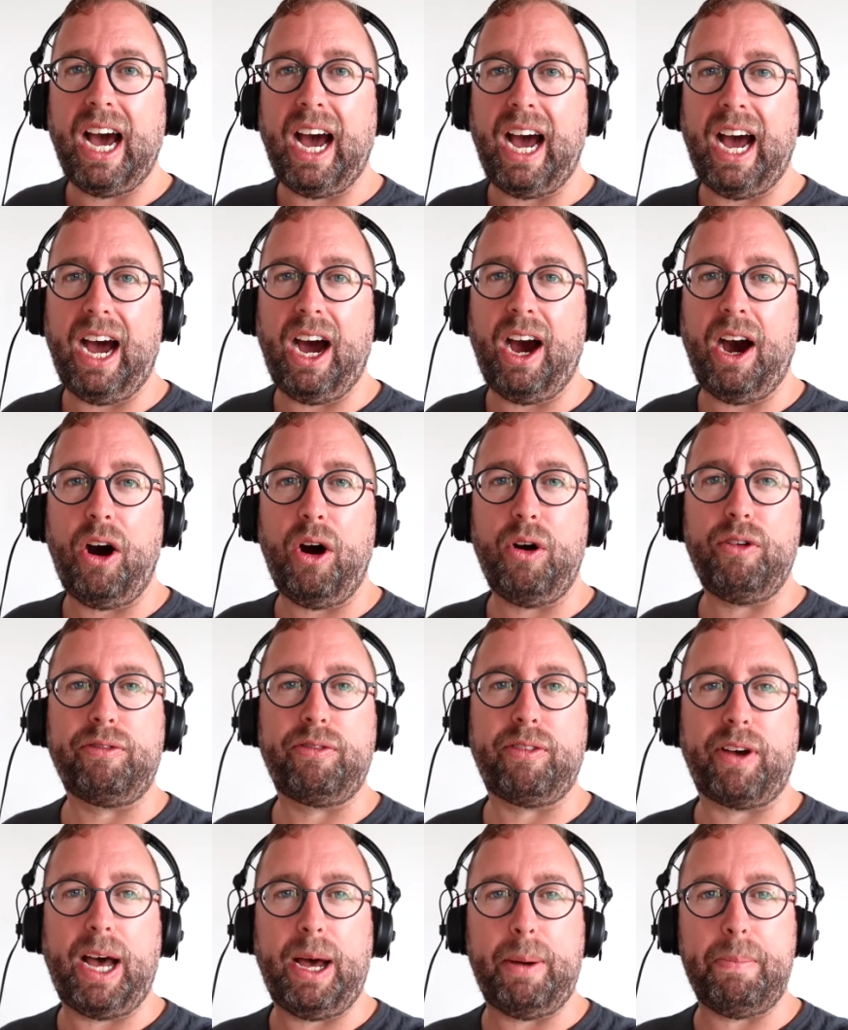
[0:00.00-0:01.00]
uh,
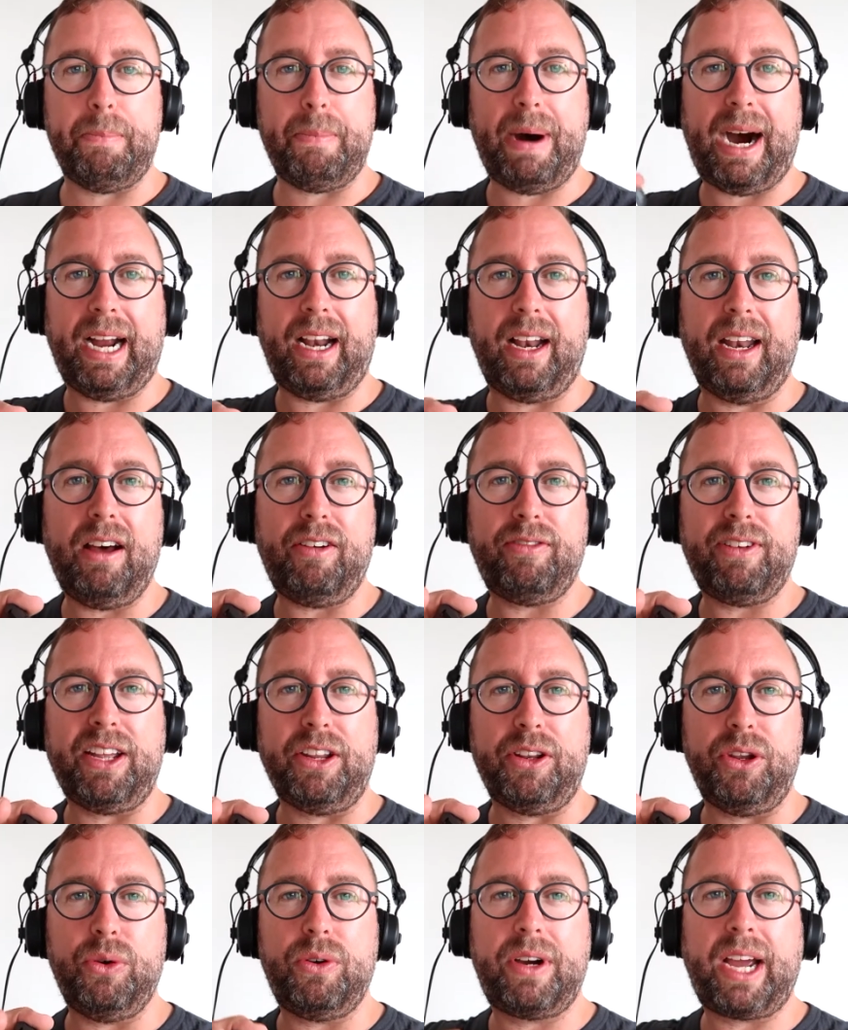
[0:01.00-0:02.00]
of uh, my
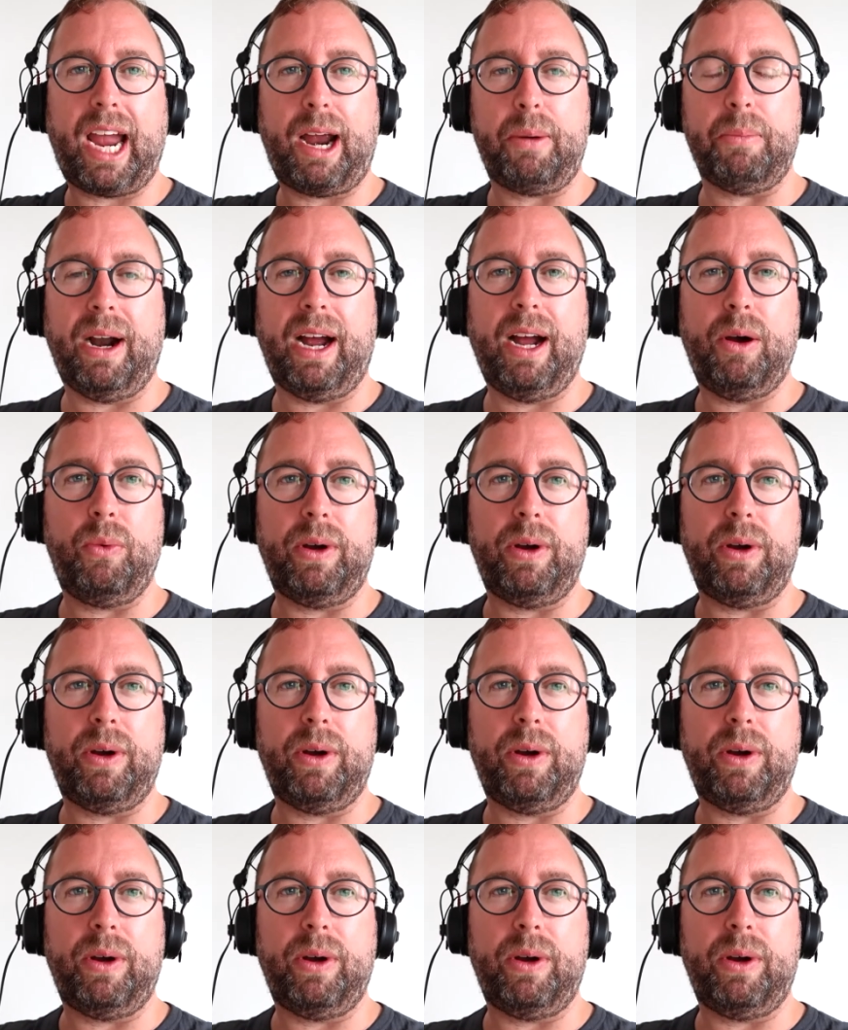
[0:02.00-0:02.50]
lovely new camera,